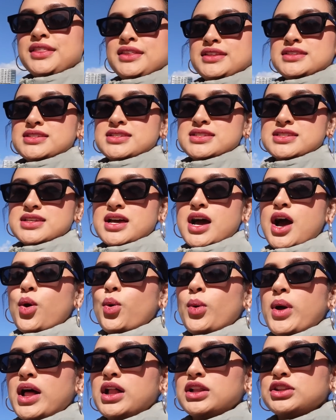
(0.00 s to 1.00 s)
This is a
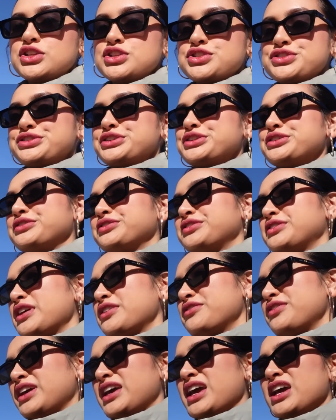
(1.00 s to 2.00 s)
well-deserved
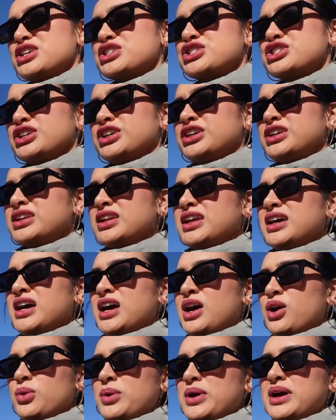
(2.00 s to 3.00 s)
vacation.
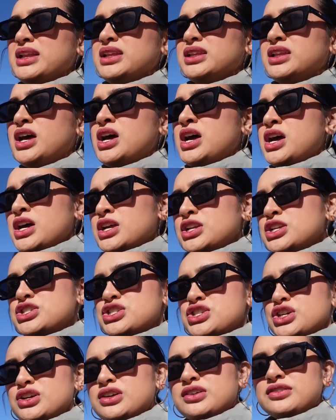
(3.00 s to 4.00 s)
A
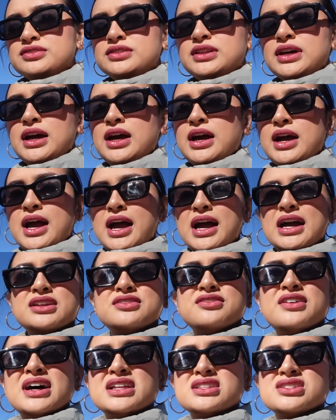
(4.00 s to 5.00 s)
well-deserved
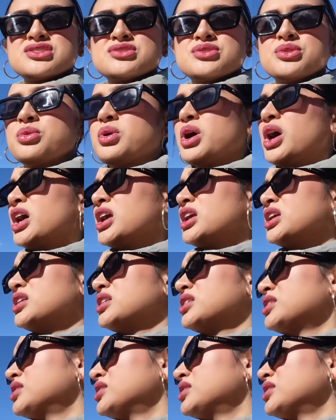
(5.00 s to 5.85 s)
advance reward.